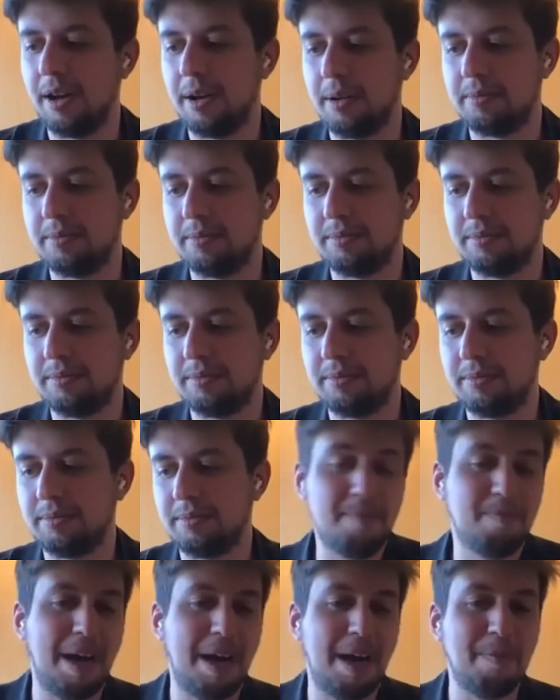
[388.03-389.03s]
And
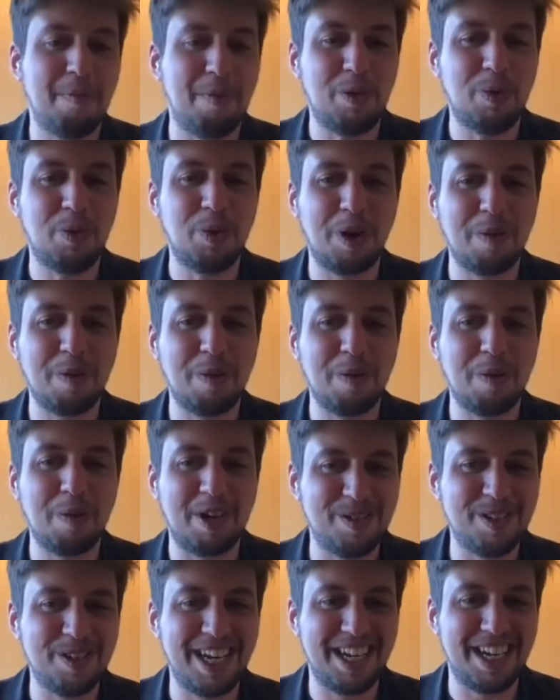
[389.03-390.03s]
yeah, I'm happy to talk
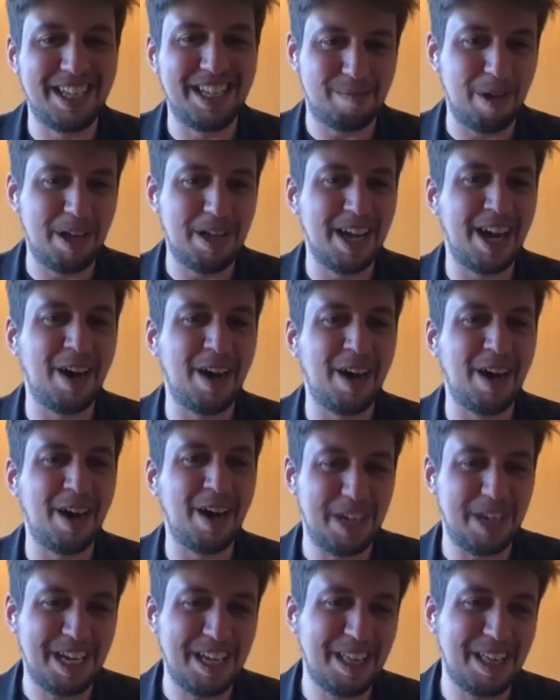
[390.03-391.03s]
about it today and explain
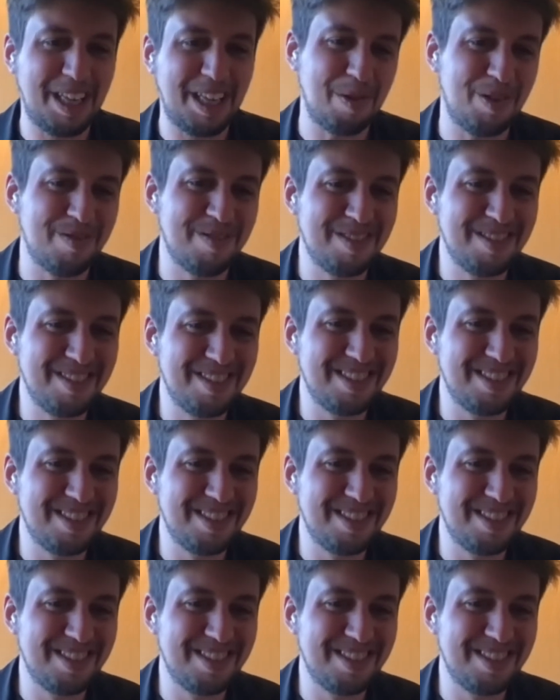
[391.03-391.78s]
how we can make it happen.